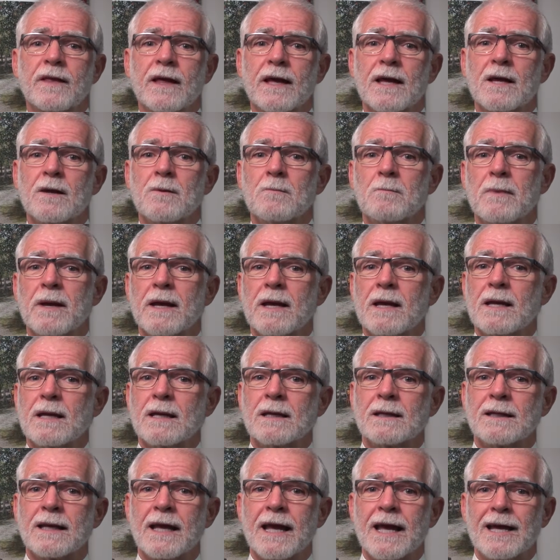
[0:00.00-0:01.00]
they may
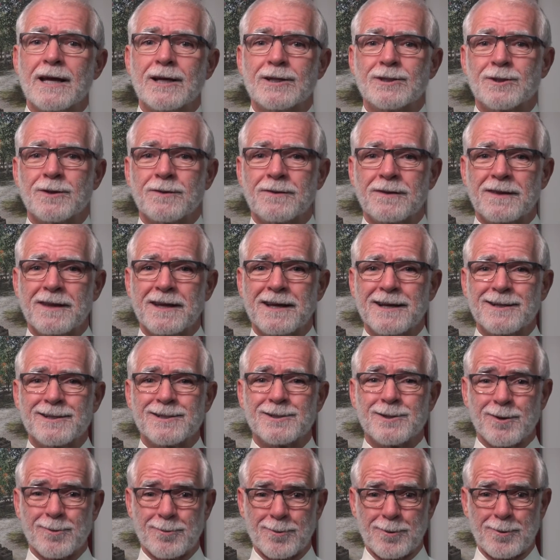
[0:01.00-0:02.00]
engage in
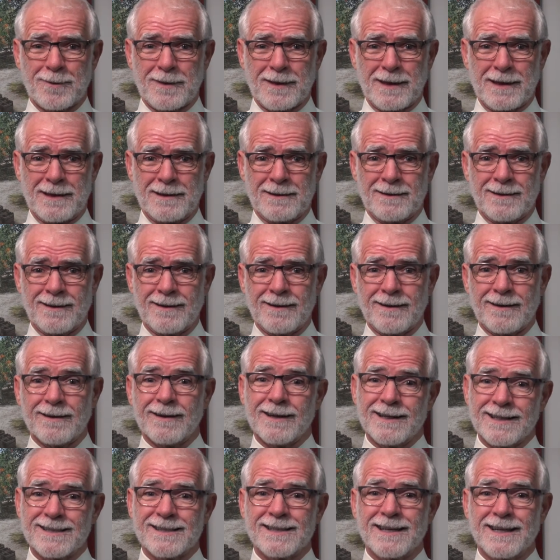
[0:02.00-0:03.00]
things other than
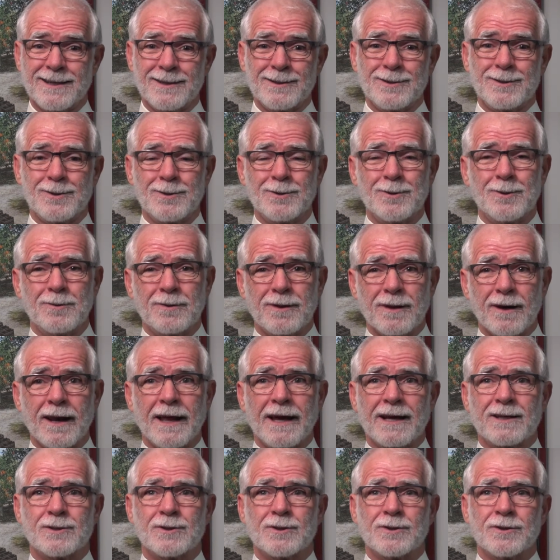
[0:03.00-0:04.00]
listening to the
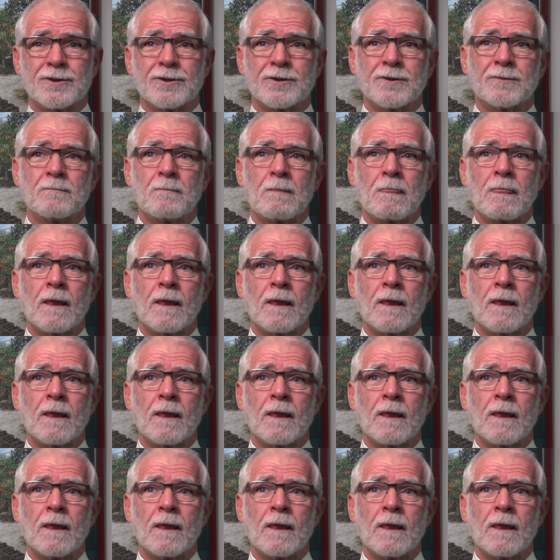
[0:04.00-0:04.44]
lecturer.